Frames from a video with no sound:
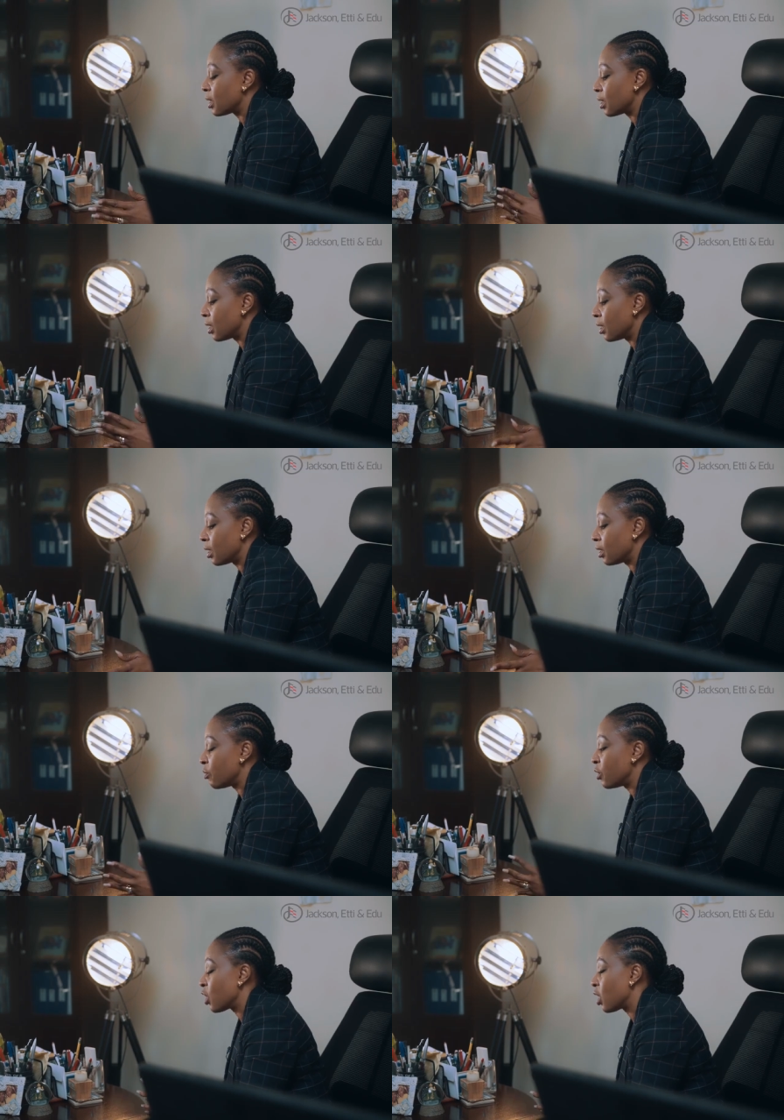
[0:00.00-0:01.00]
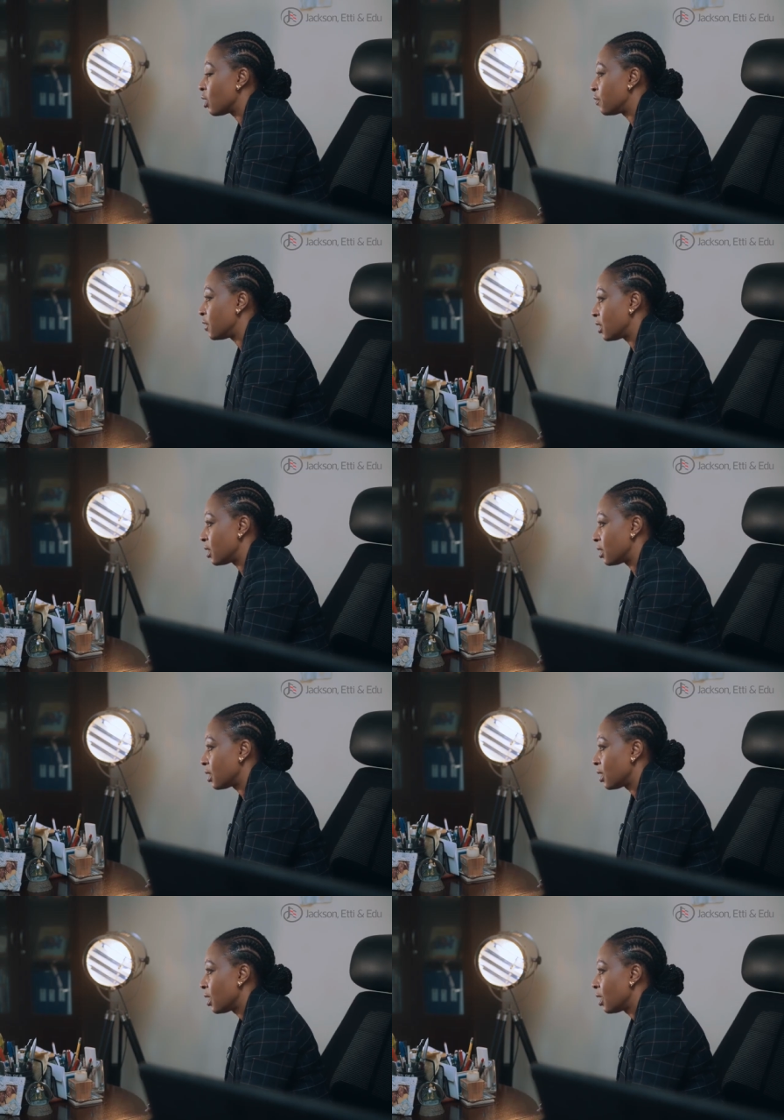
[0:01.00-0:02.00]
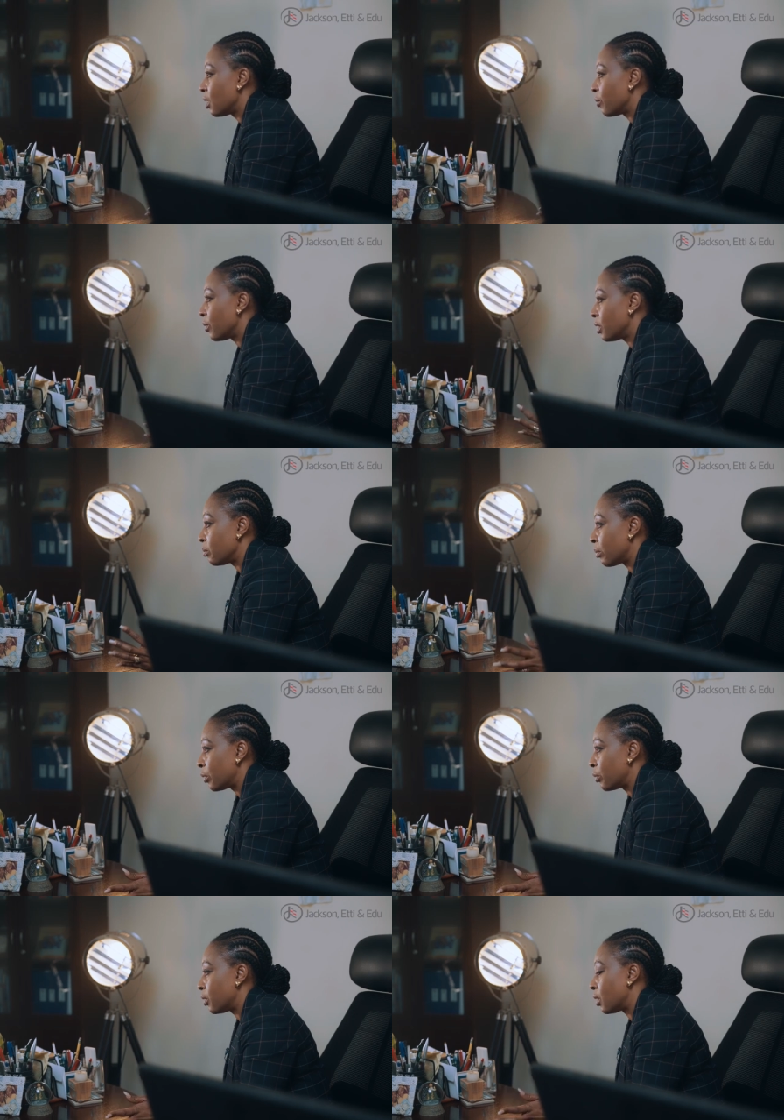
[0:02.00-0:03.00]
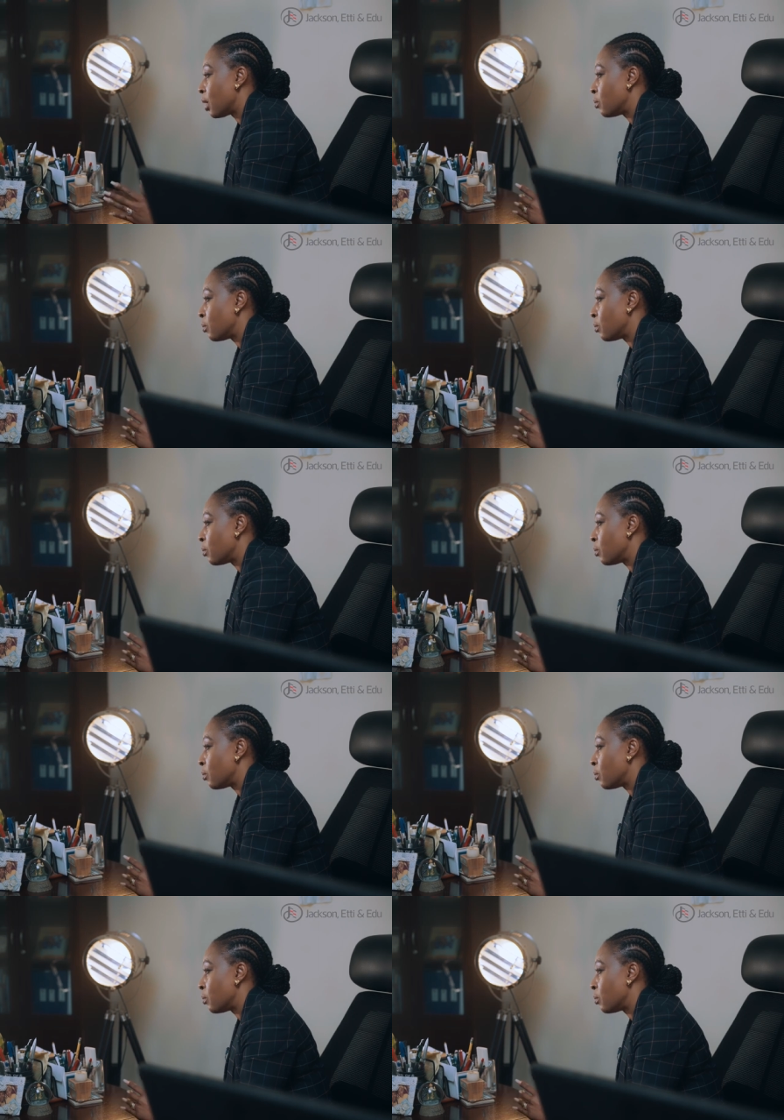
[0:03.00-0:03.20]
that's the regional offices. We're in Ibadan,